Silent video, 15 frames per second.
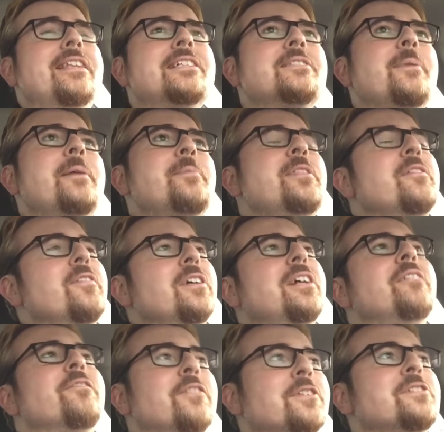This might be the
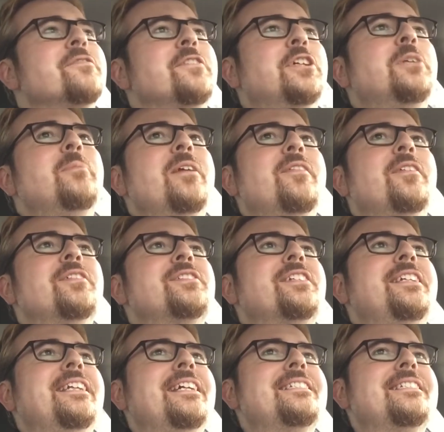very first film I've ever
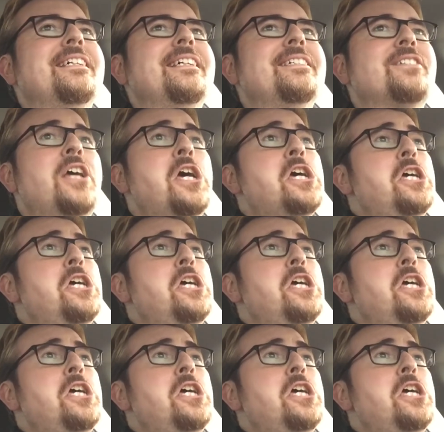seen that says